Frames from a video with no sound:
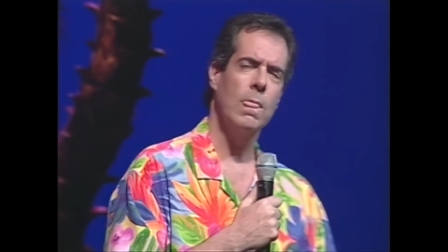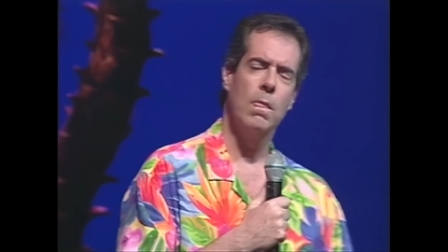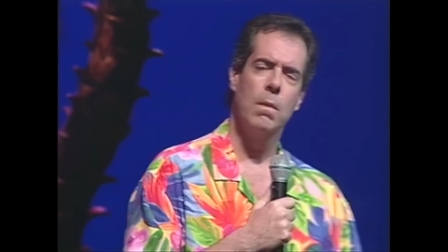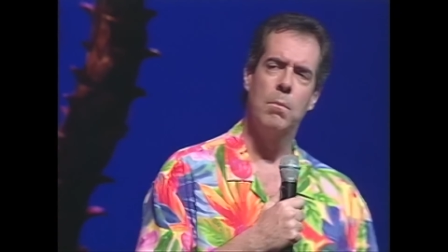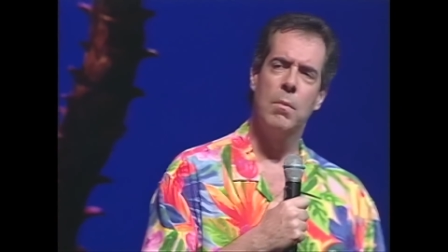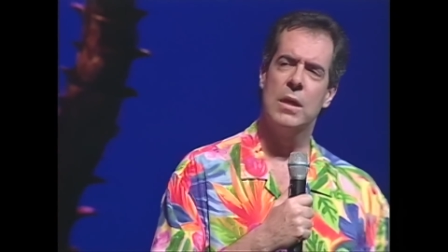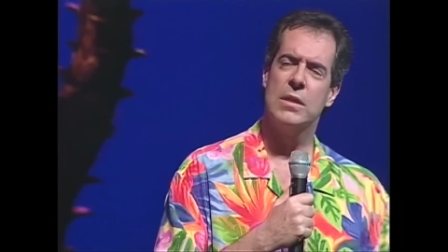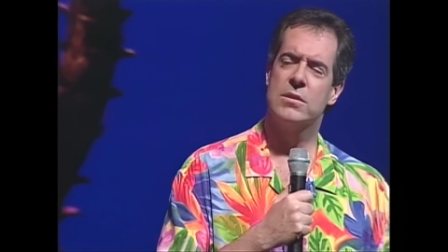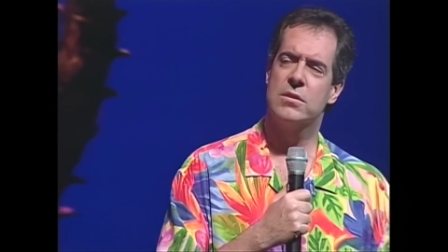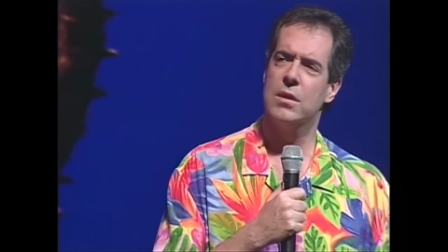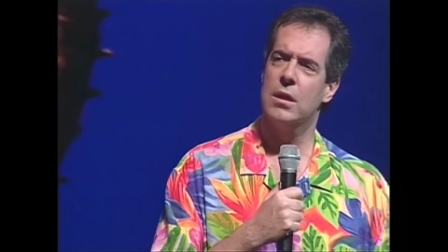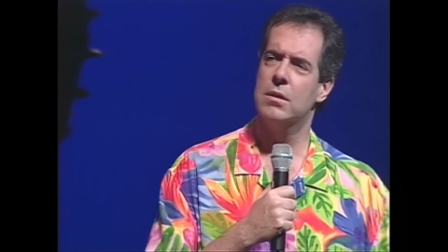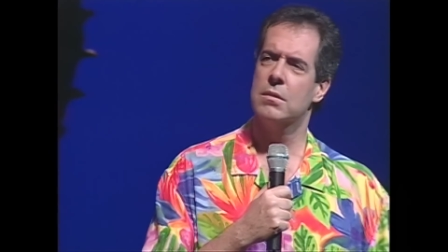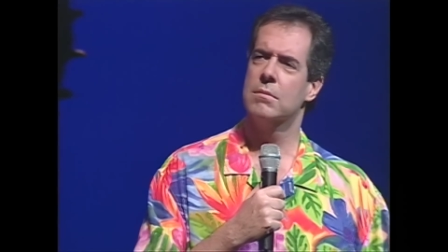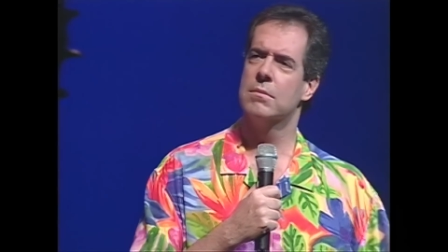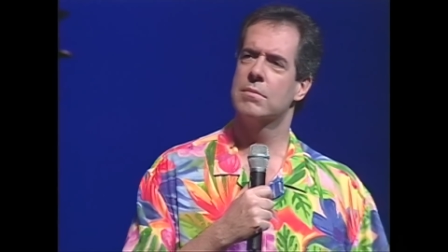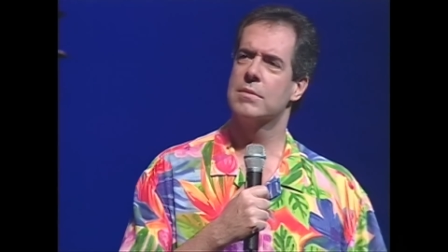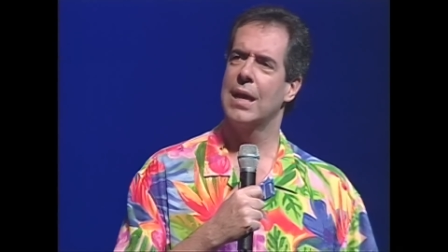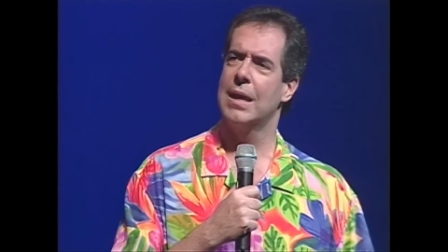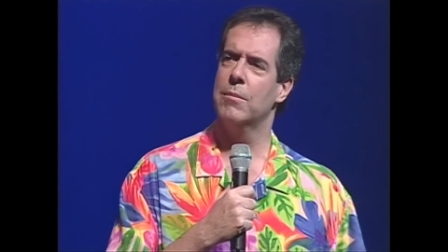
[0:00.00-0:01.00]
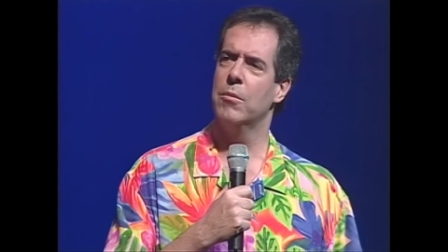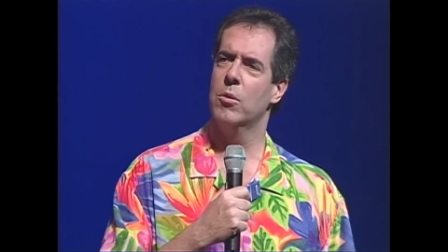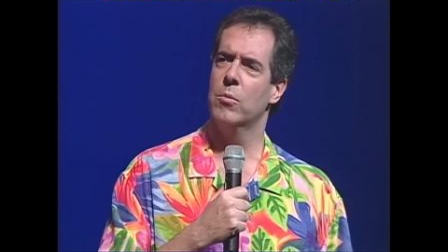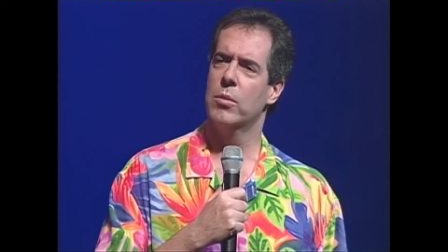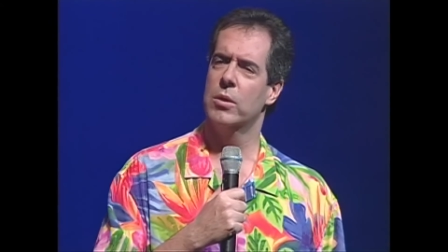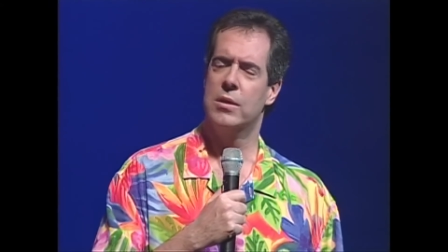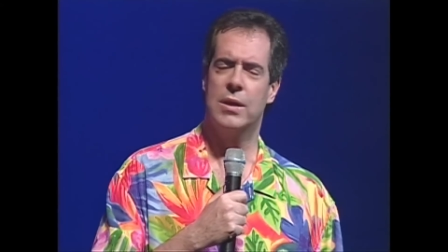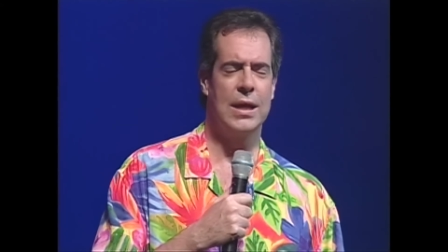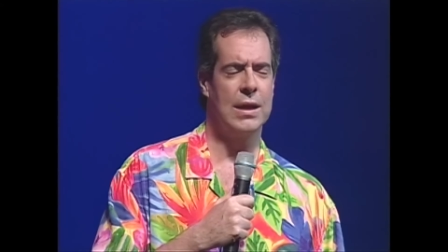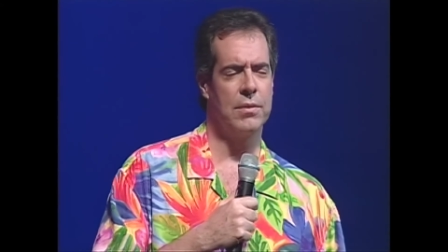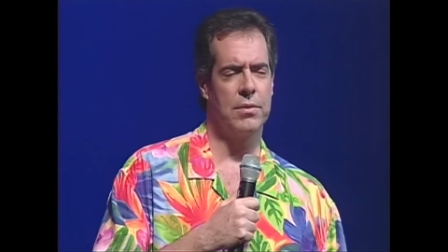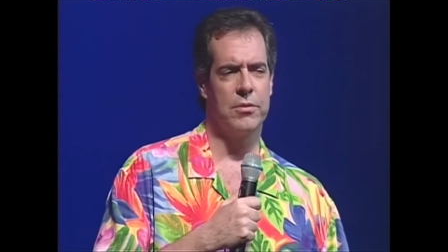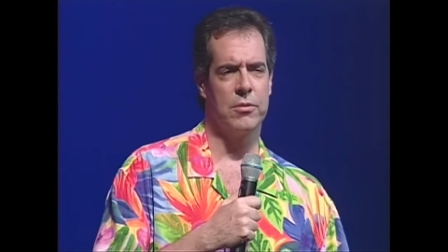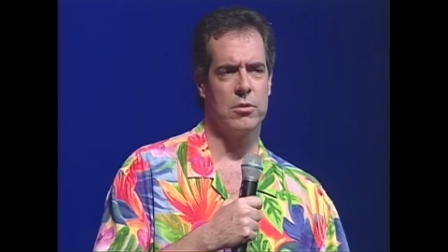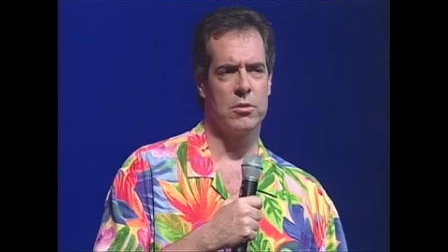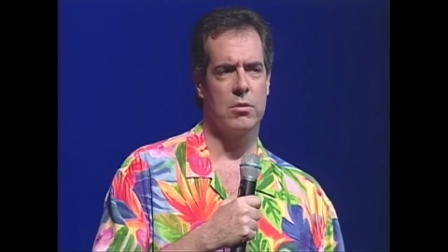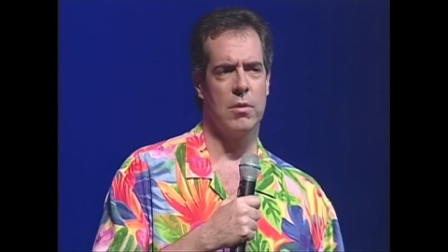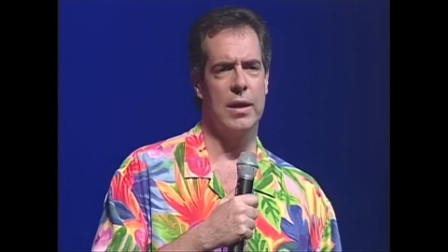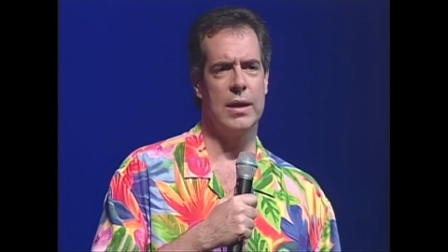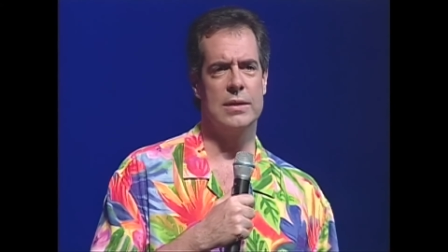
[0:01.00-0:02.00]
My son came home one day in
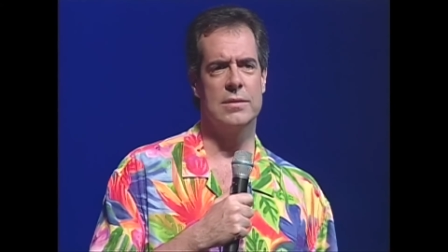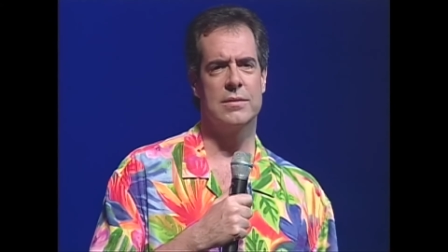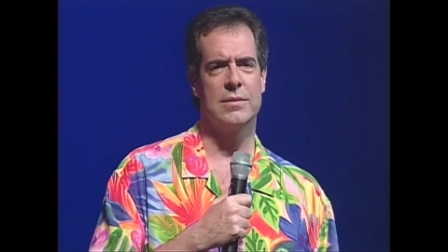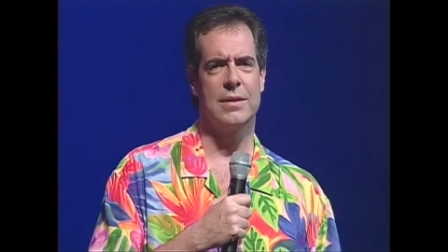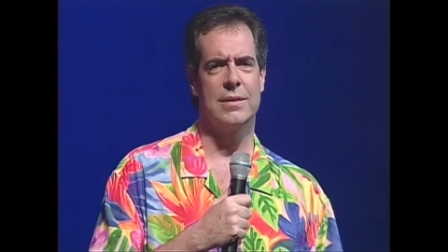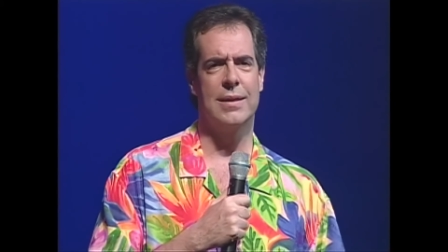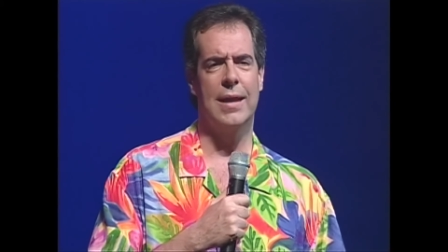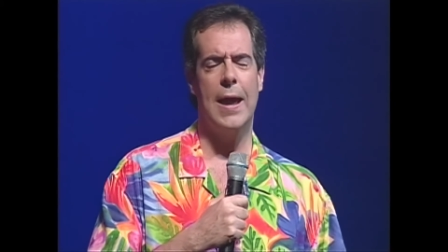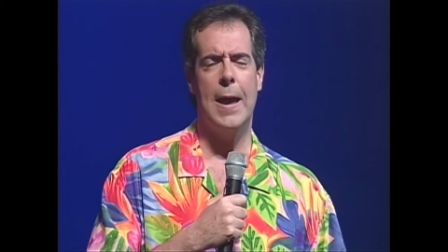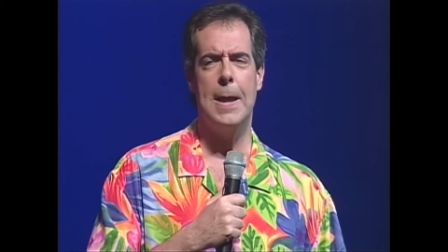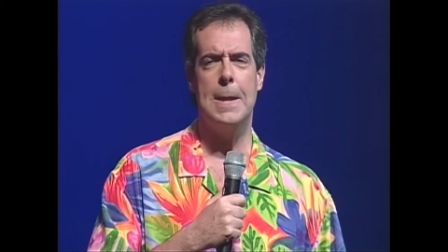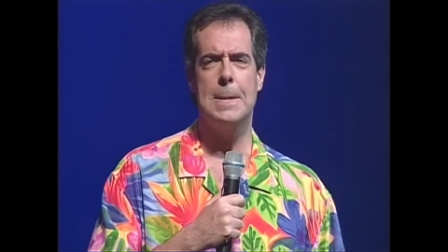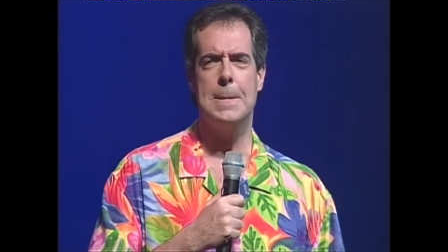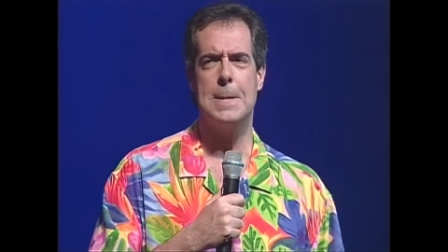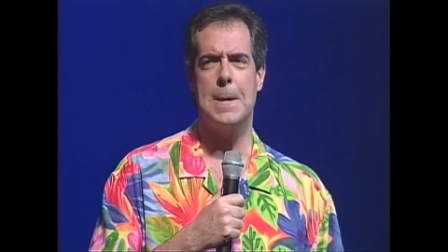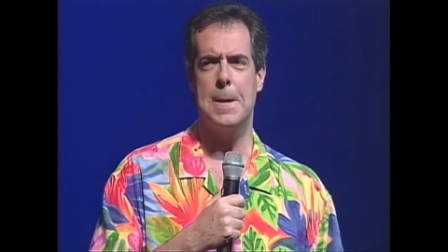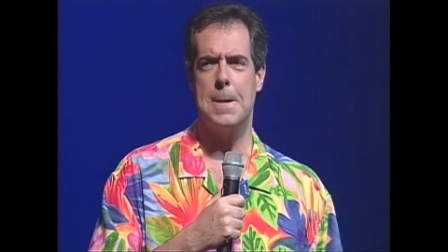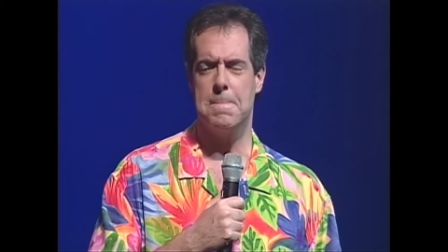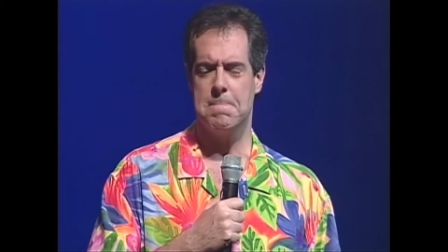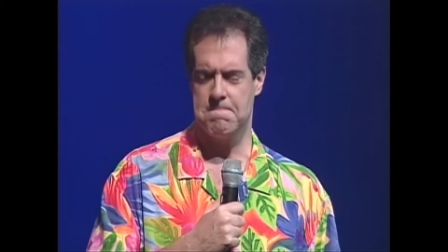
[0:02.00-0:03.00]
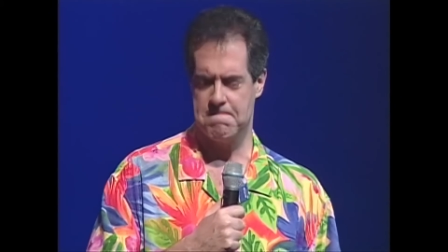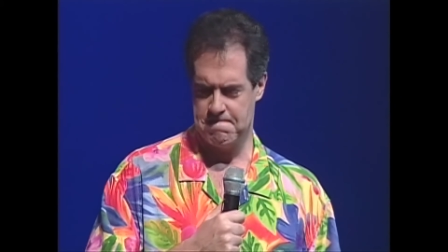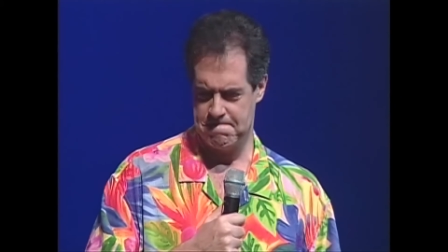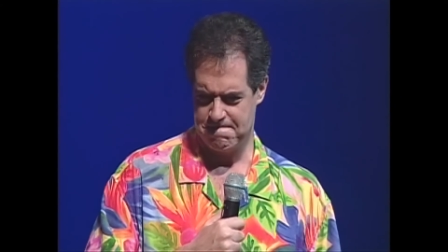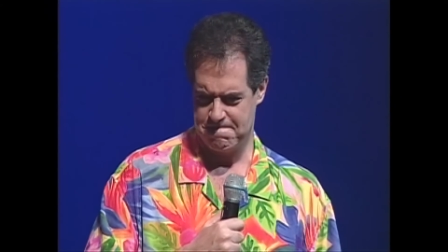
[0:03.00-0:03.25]
third grade and said, Dad, um,